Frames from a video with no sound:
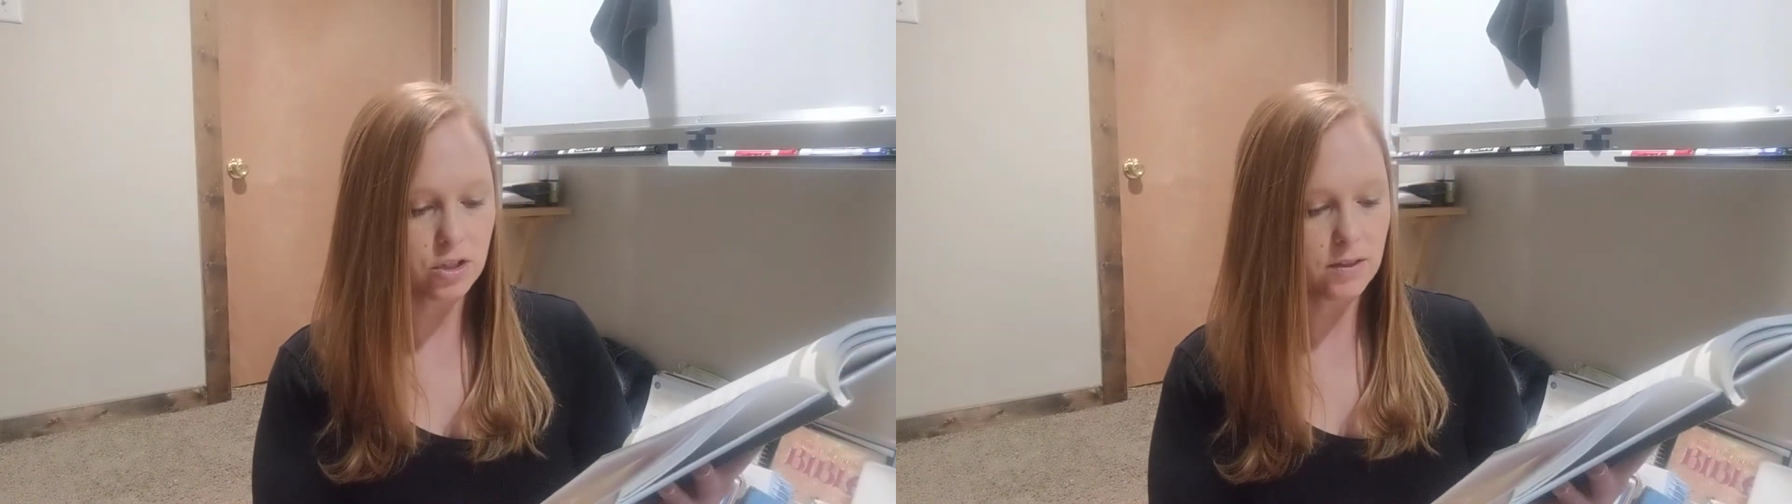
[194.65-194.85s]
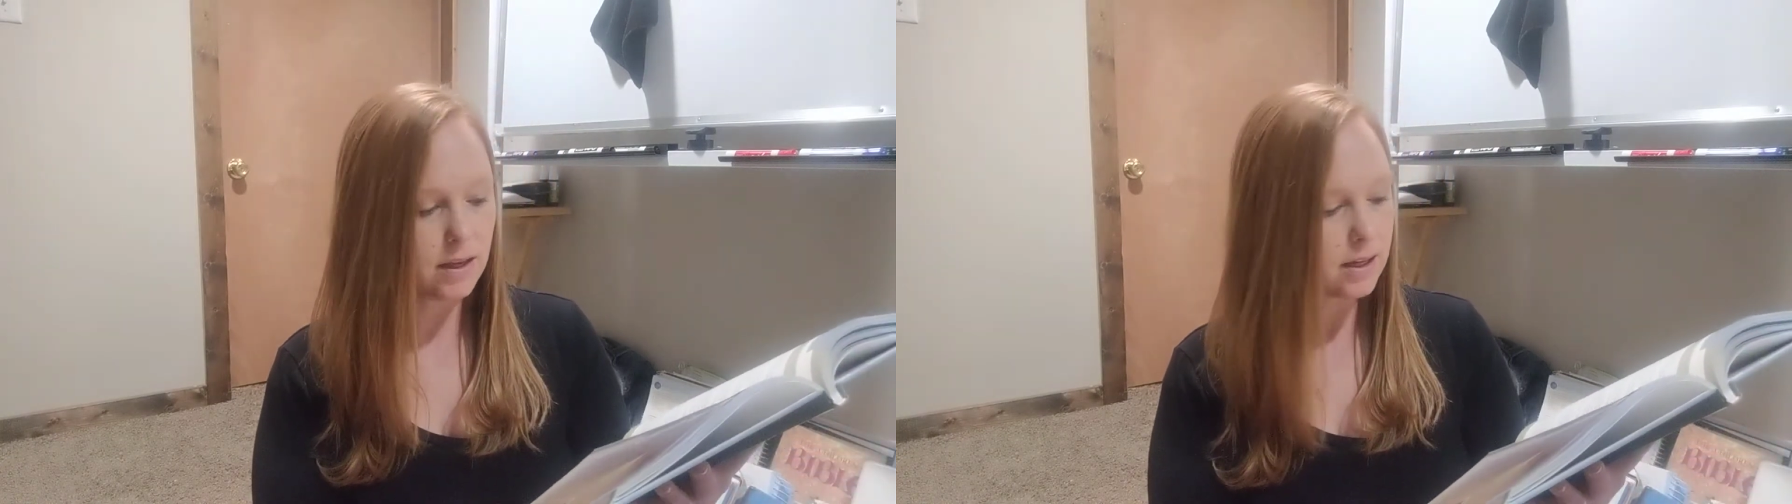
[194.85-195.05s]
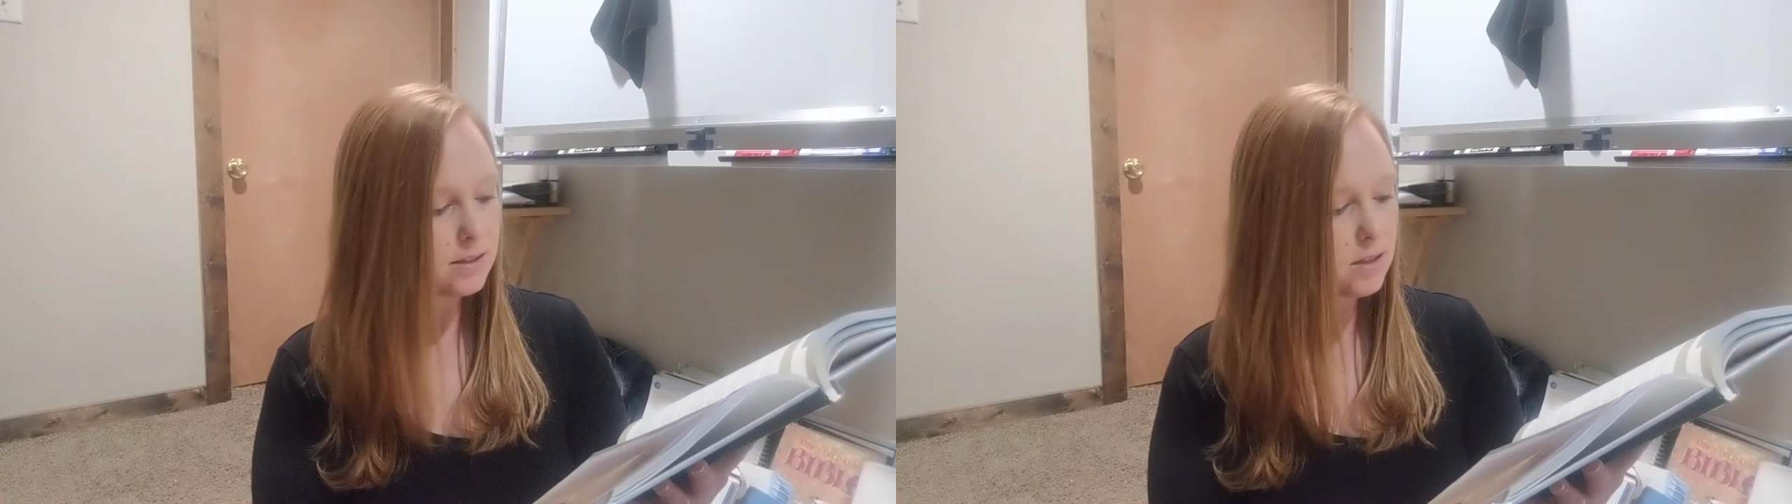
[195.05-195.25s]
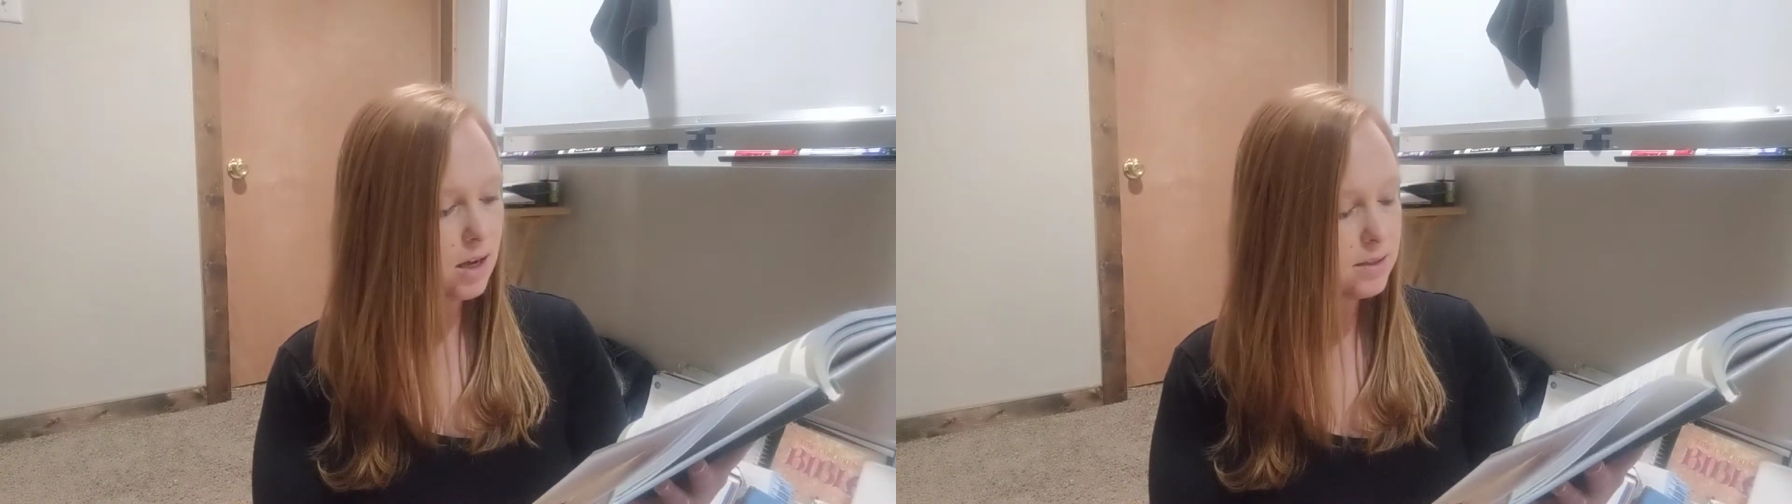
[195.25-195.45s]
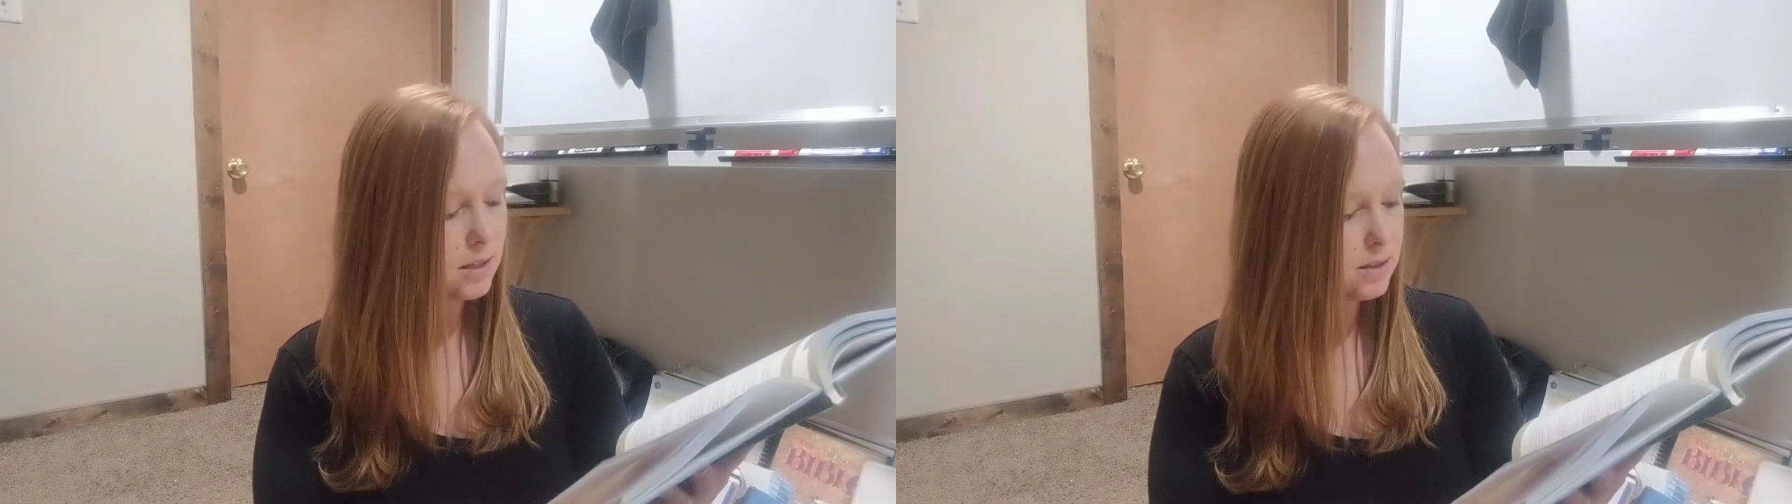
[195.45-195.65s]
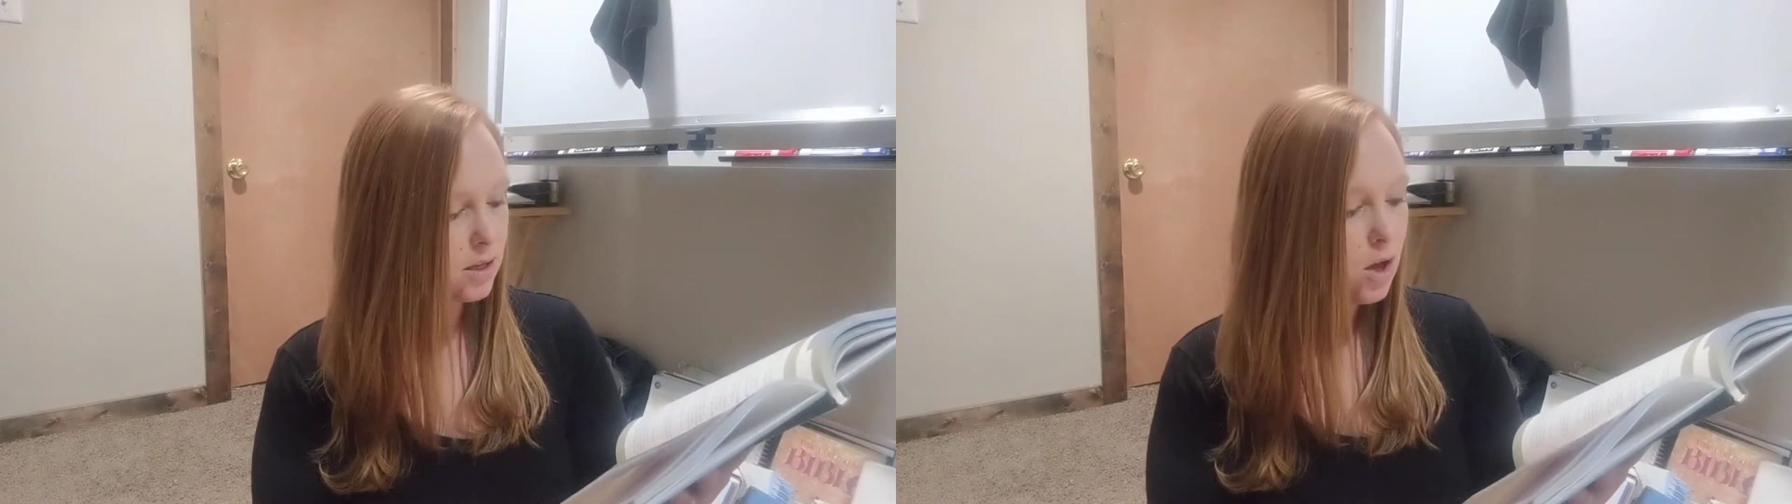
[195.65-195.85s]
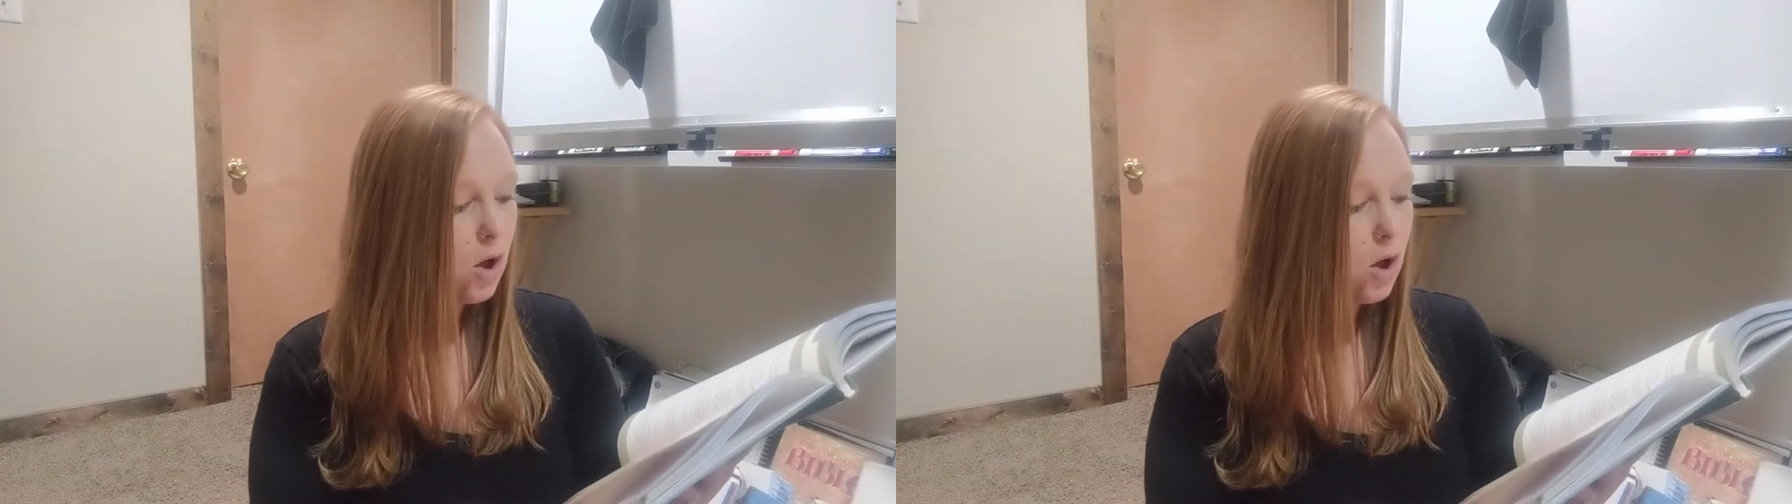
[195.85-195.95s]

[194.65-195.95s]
to thicken sauces.